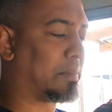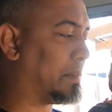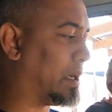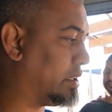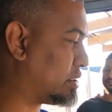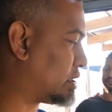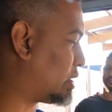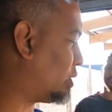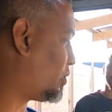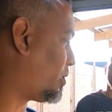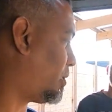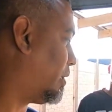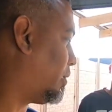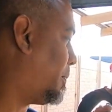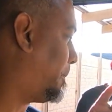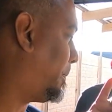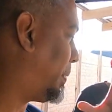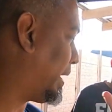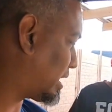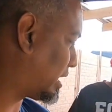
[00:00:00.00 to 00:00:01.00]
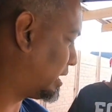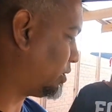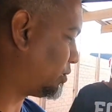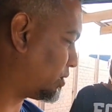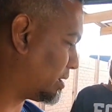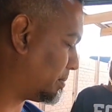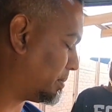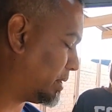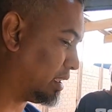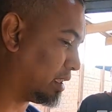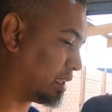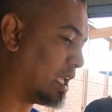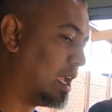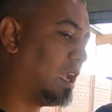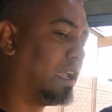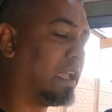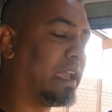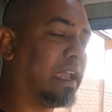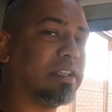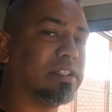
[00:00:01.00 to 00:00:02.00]
That money is gonna go back into the build,
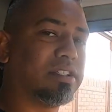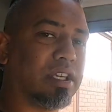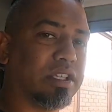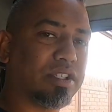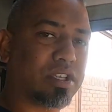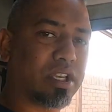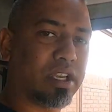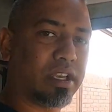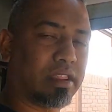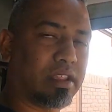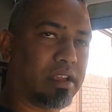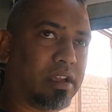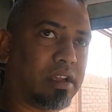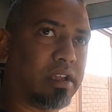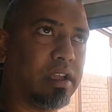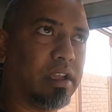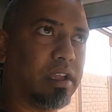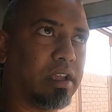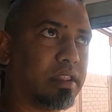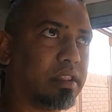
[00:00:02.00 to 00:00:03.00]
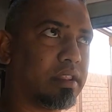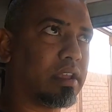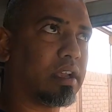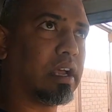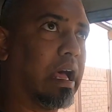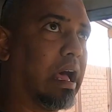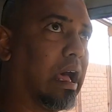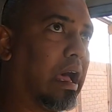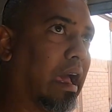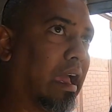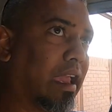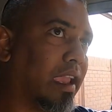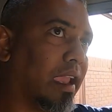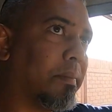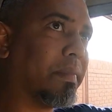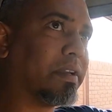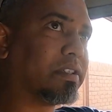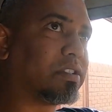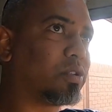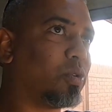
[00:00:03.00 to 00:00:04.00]
and essentially the
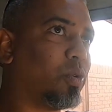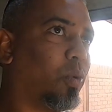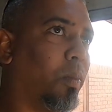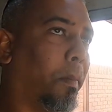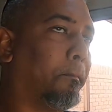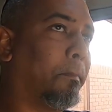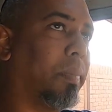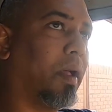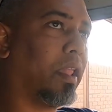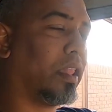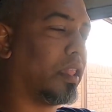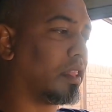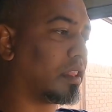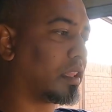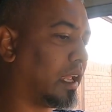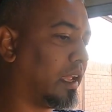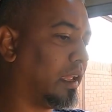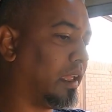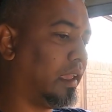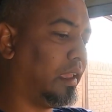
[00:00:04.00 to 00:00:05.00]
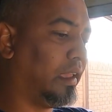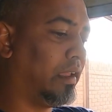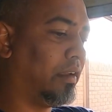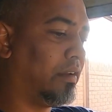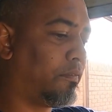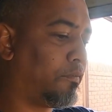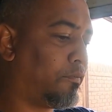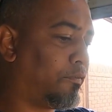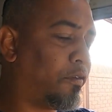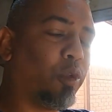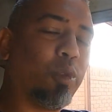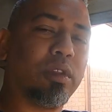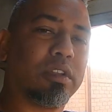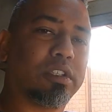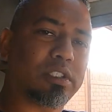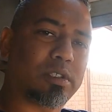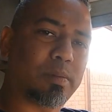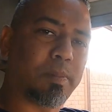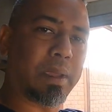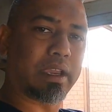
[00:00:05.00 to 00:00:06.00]
aim is to build a full
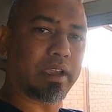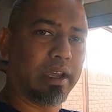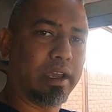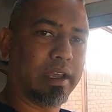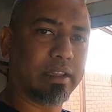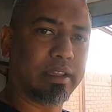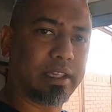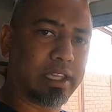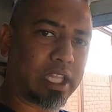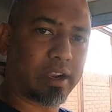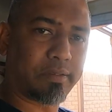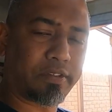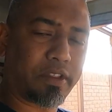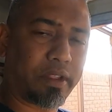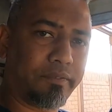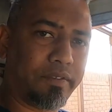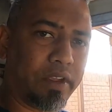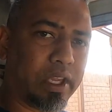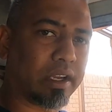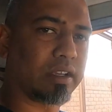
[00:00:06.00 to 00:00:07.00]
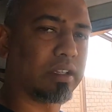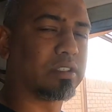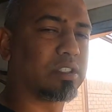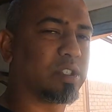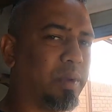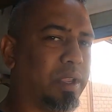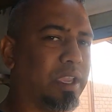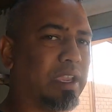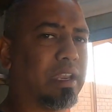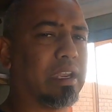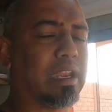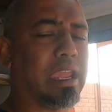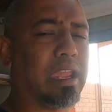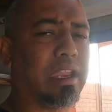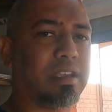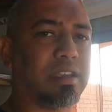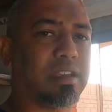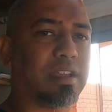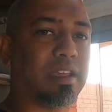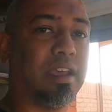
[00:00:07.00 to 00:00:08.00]
spec drift vehicle so we can
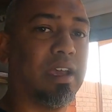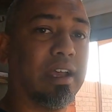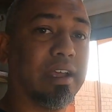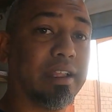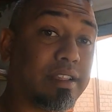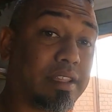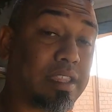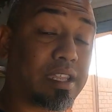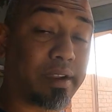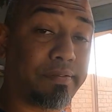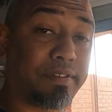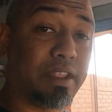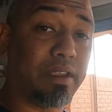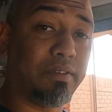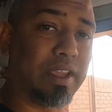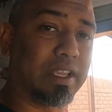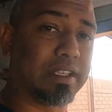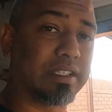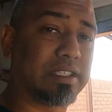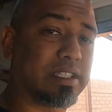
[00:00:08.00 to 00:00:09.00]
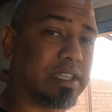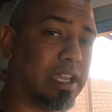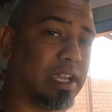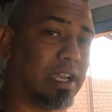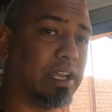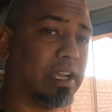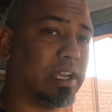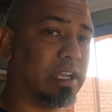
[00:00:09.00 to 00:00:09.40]
enter drift events.